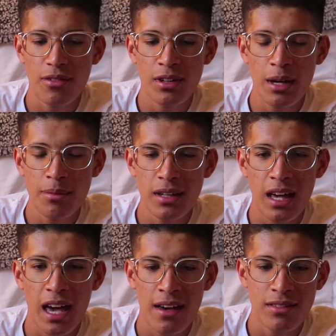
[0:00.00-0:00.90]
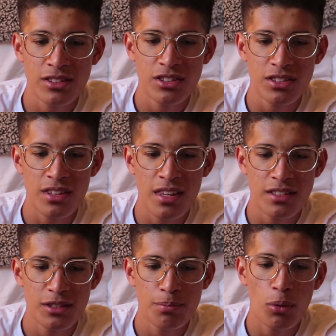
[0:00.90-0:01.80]
what I'm going to have is just
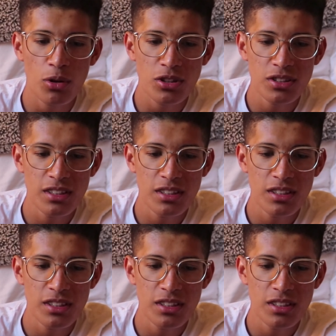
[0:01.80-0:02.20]
this sports